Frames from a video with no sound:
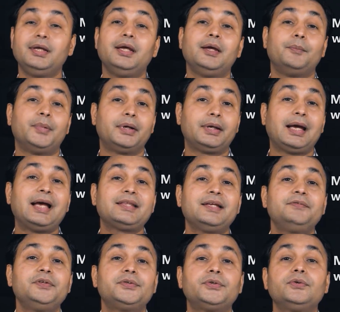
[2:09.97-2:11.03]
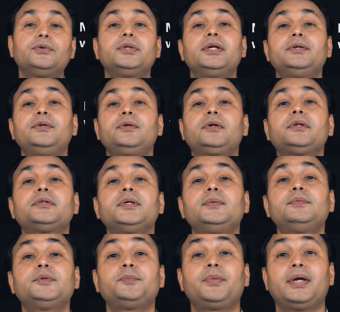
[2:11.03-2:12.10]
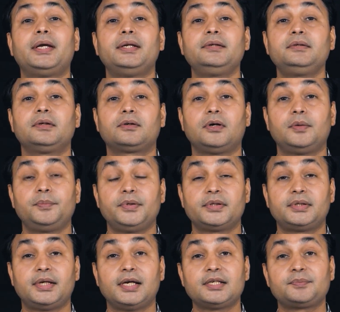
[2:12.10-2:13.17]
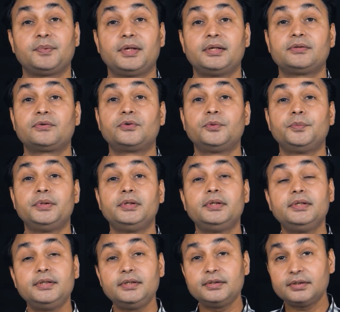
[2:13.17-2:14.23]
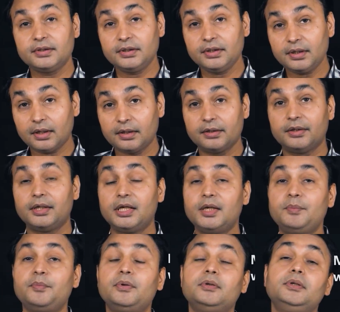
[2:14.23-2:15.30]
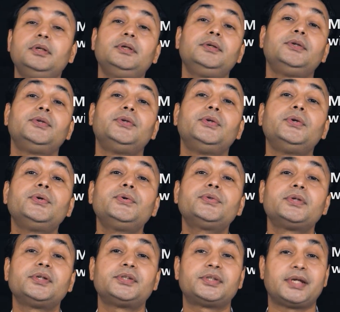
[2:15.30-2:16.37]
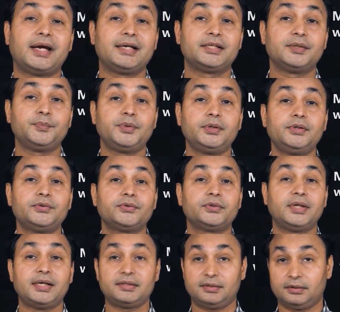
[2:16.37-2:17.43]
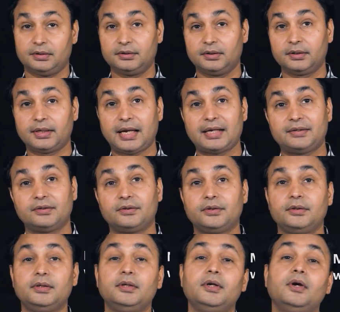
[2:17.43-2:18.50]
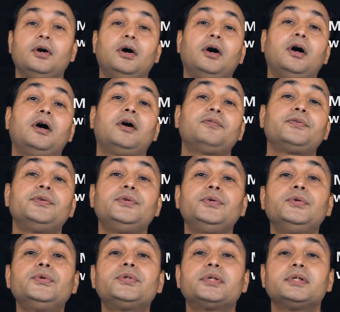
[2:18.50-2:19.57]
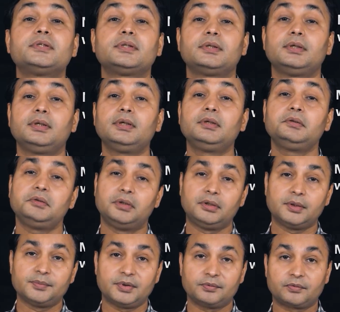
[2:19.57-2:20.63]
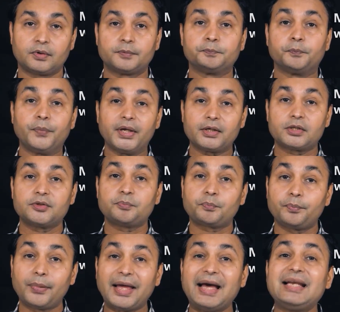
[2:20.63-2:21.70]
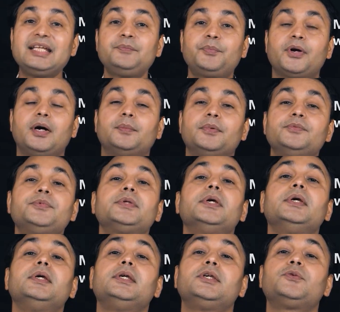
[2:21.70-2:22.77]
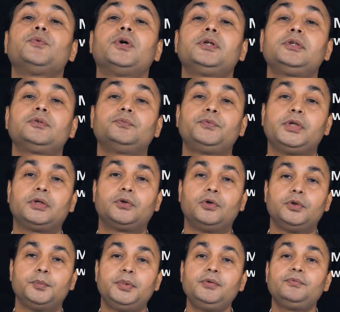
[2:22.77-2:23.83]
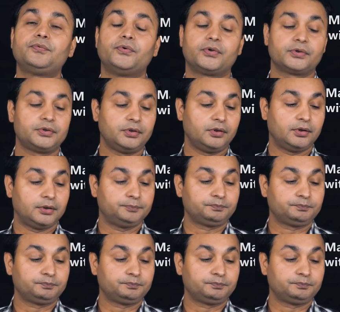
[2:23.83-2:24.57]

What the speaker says: But as I will show that some of the planning, complex task plannings could be easily enabled using ChatGPT. So that's another category of uses in terms of complex planning problems is what we are going to be focusing on.